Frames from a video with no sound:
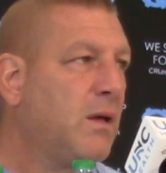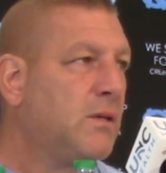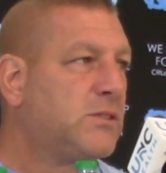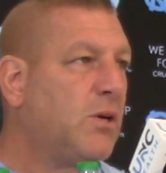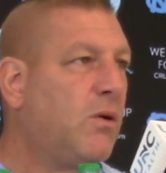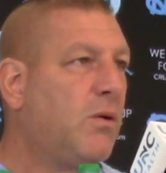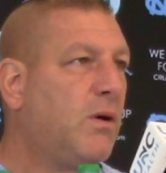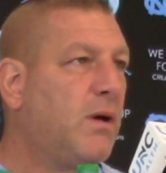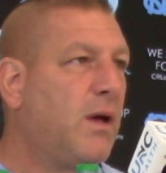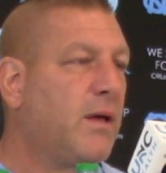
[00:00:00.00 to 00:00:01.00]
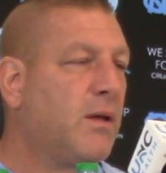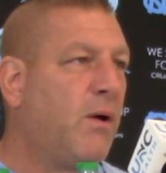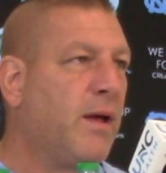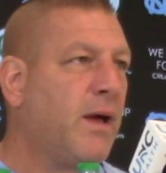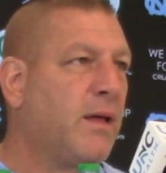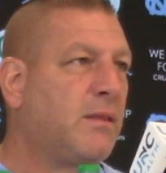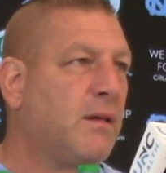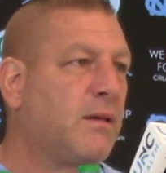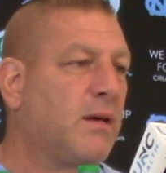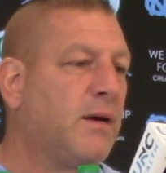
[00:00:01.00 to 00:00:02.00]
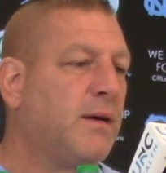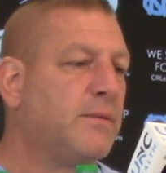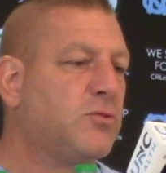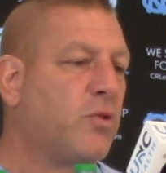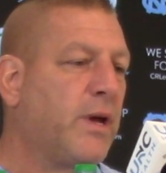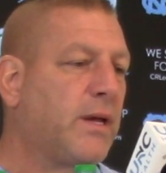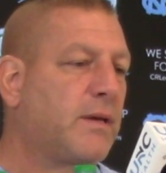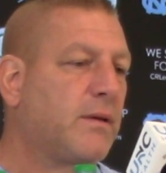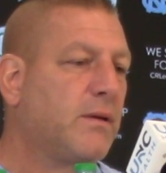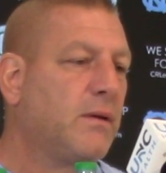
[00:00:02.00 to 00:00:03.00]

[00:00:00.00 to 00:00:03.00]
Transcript: So, you know, I think Drake,